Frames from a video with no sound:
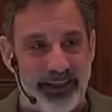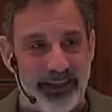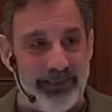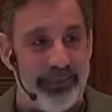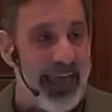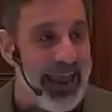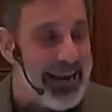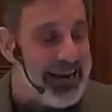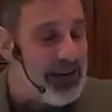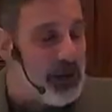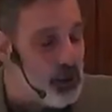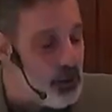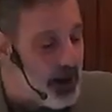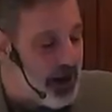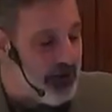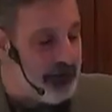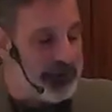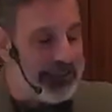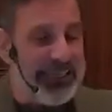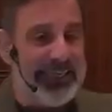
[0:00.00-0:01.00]
They who
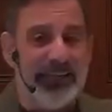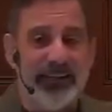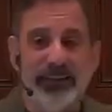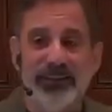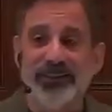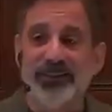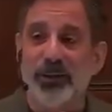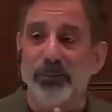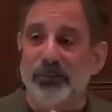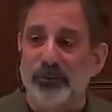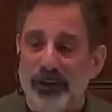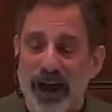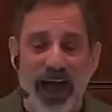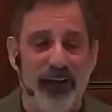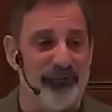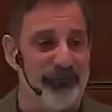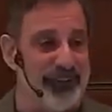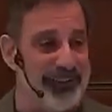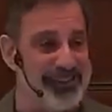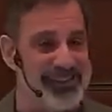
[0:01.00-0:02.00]
have killed the
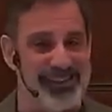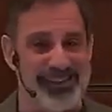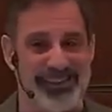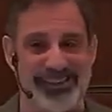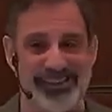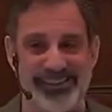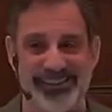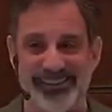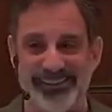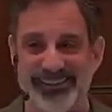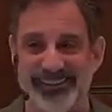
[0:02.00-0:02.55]
prophets,